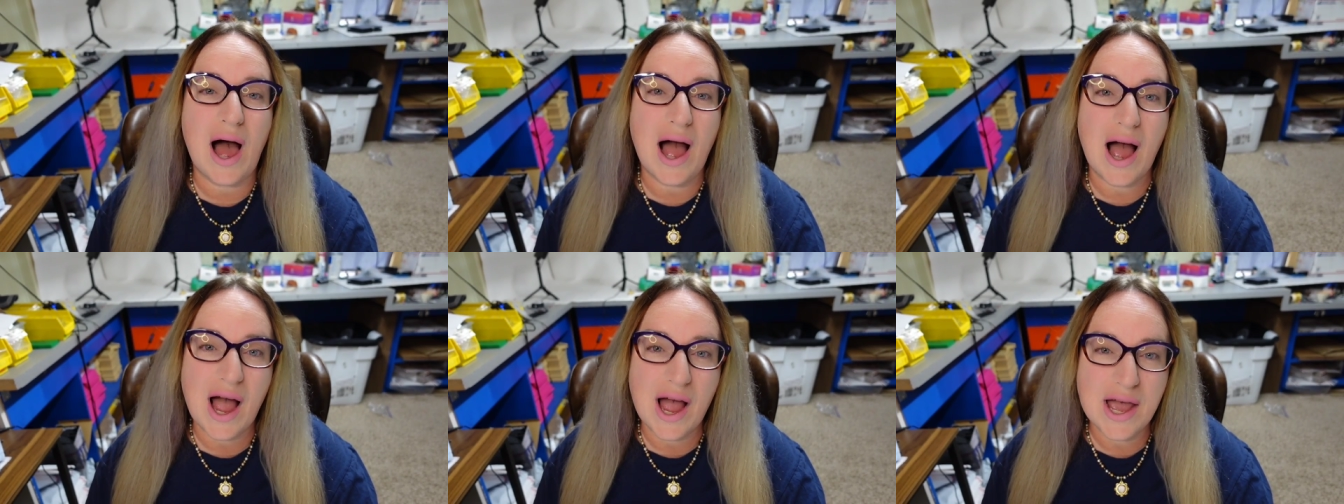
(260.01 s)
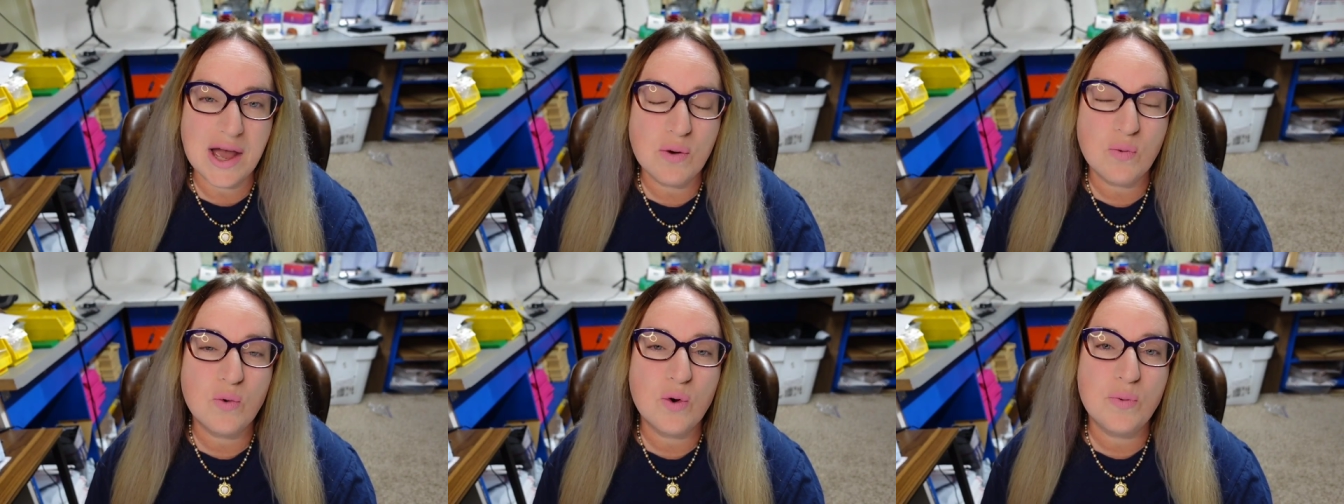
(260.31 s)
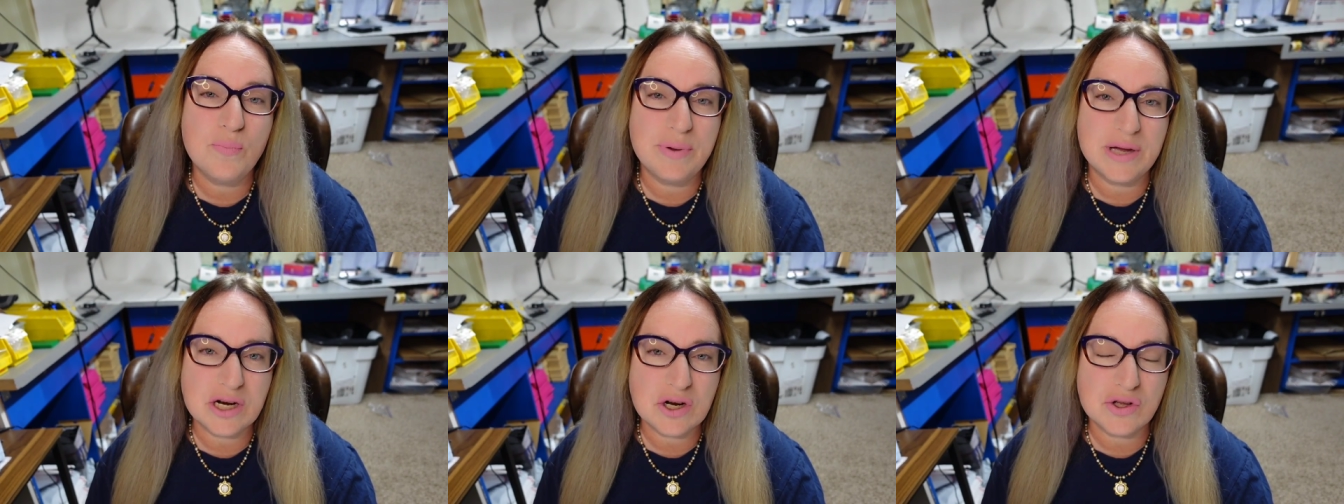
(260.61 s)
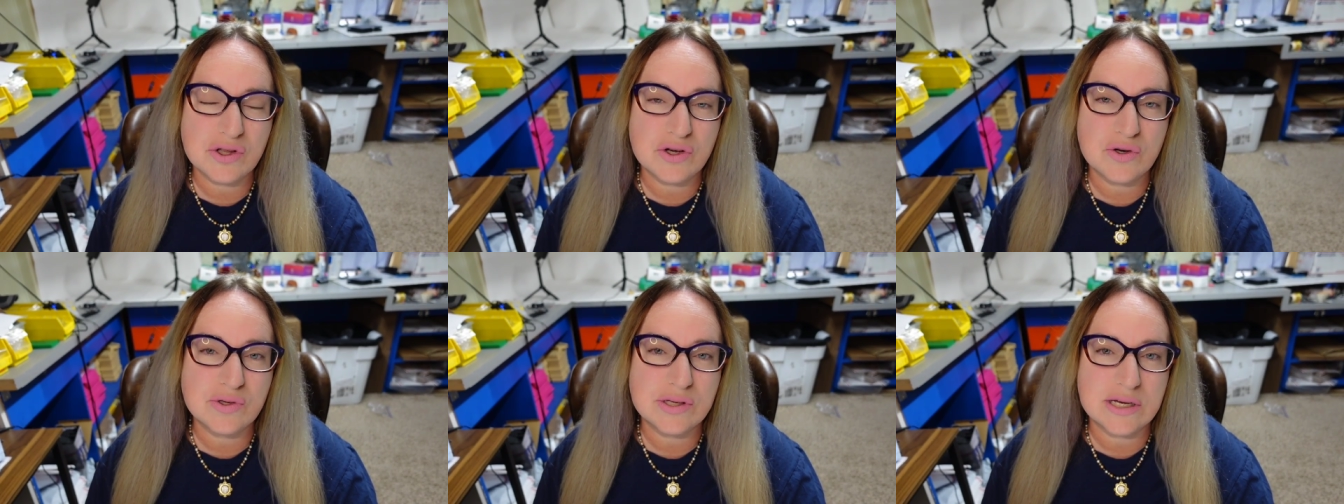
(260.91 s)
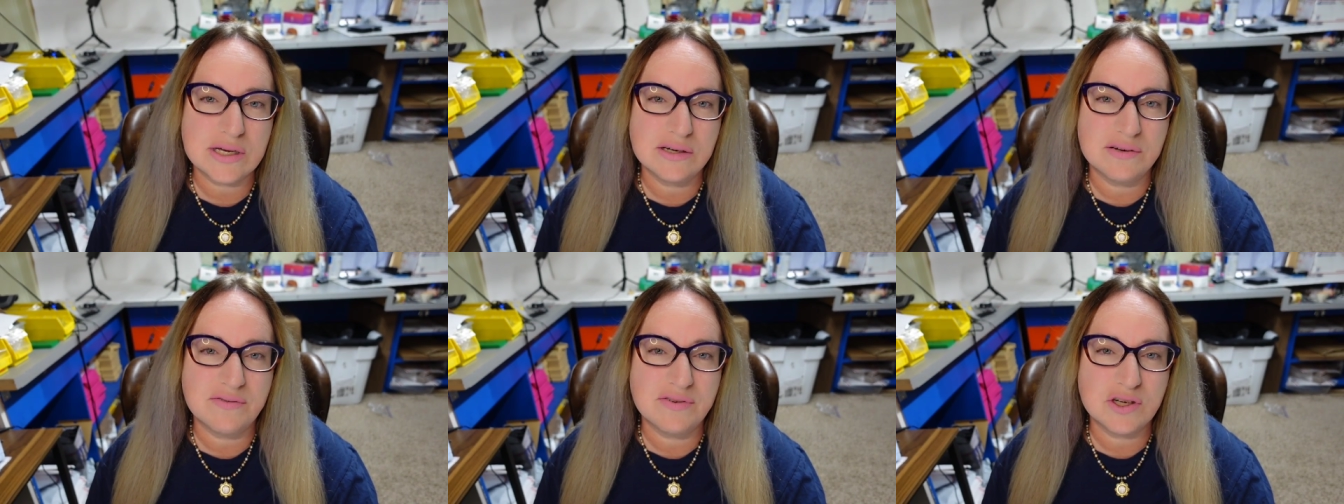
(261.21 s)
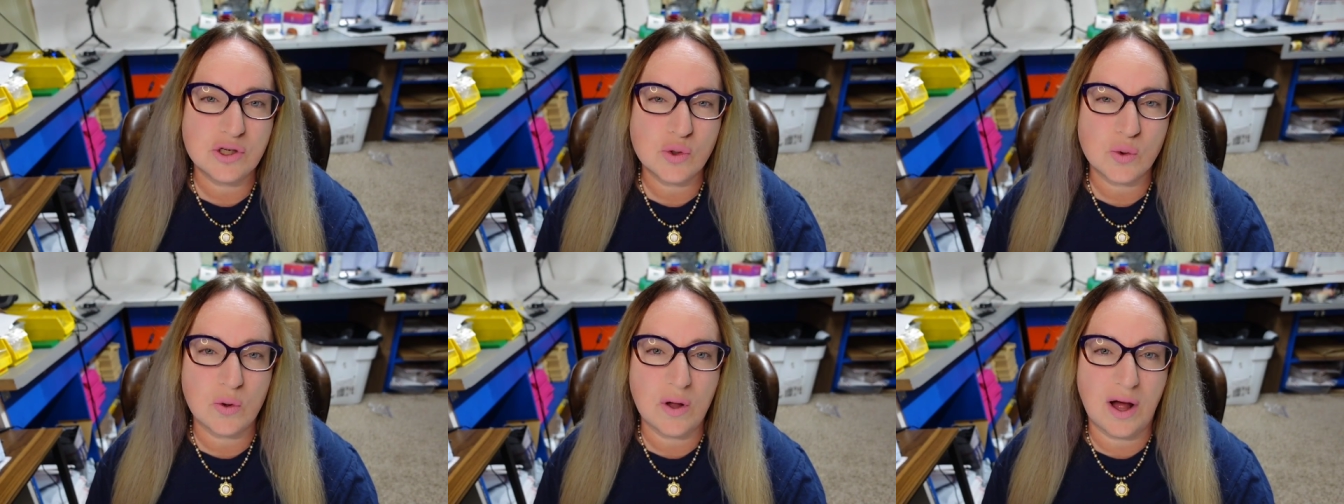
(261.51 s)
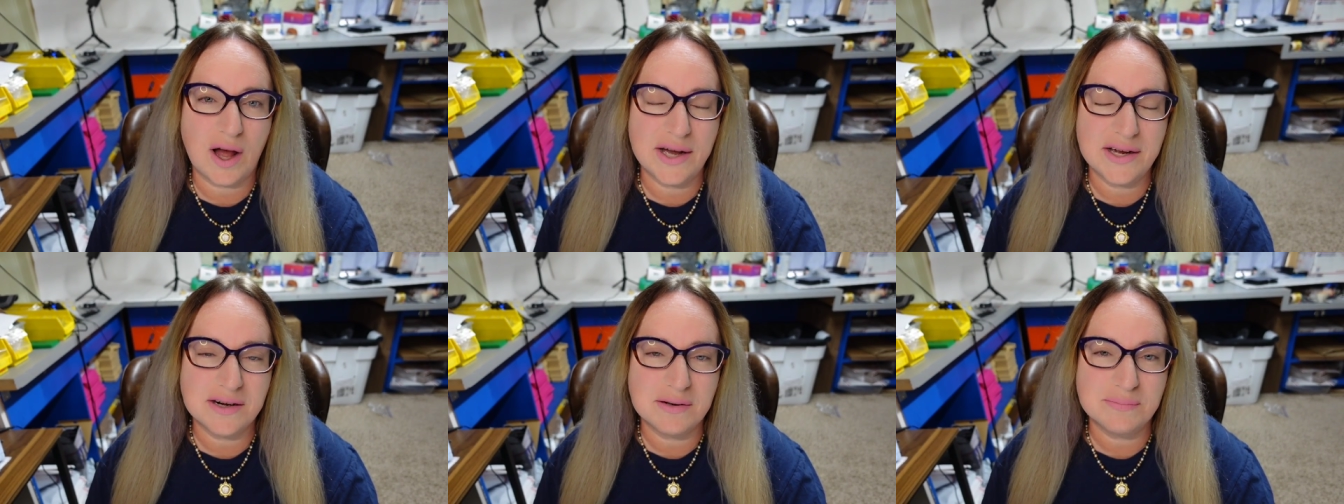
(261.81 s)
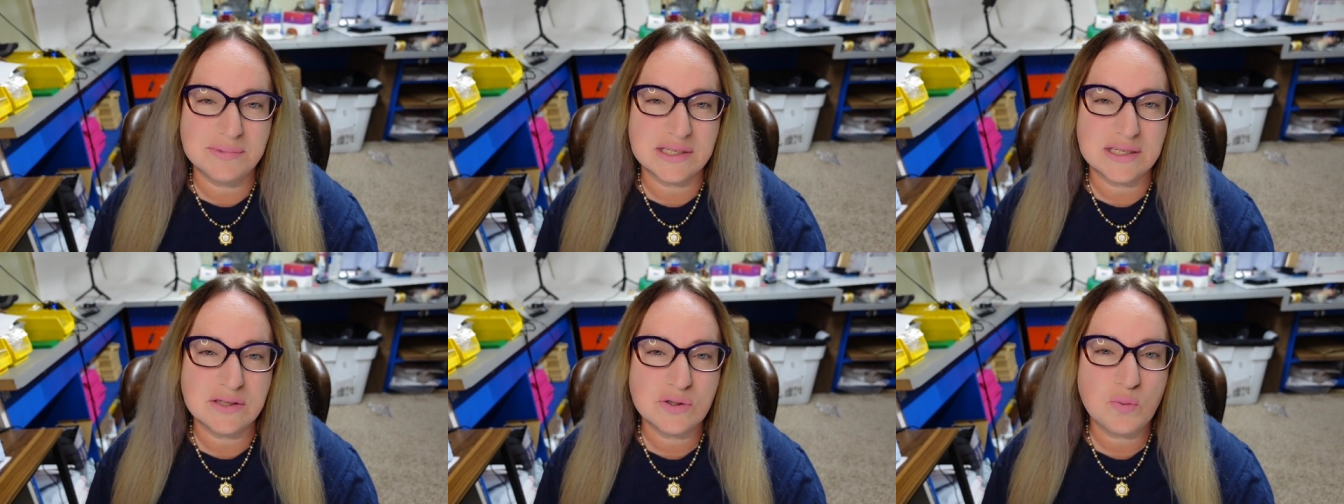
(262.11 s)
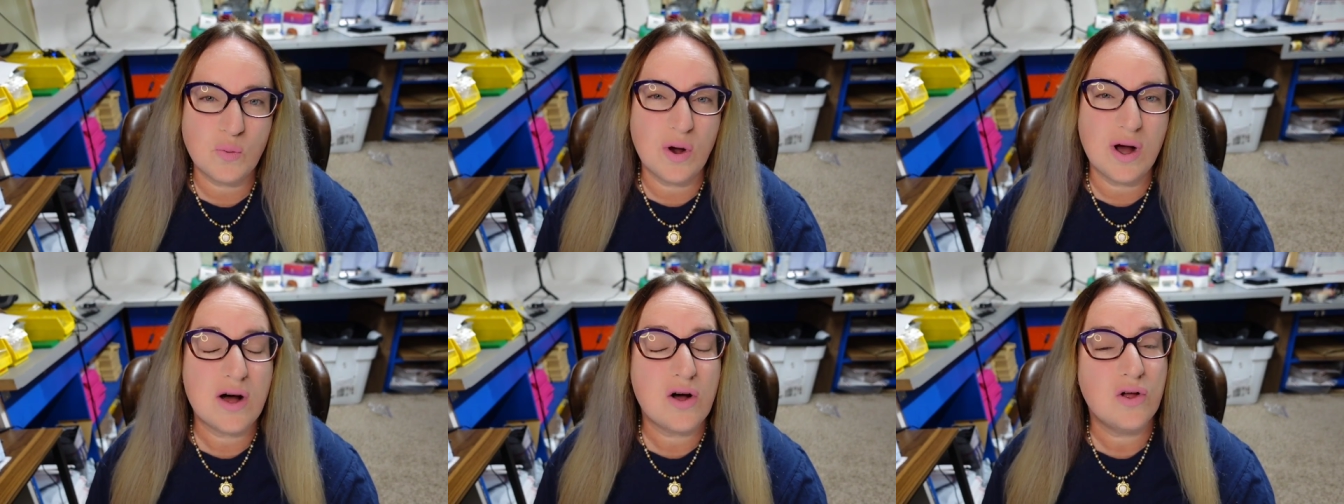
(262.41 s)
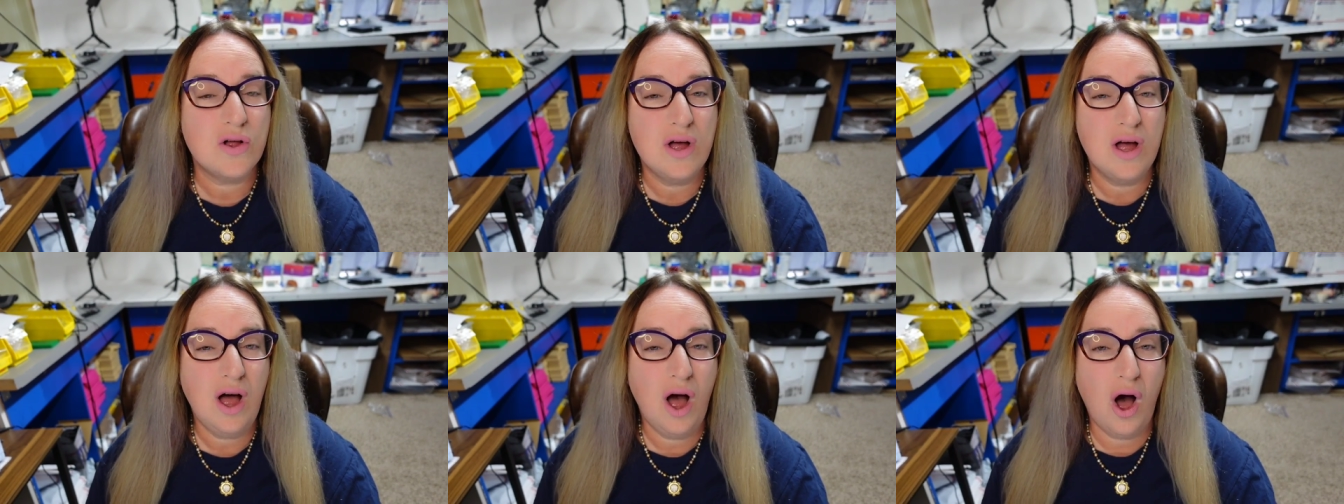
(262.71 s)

I will bid on those individual items as well.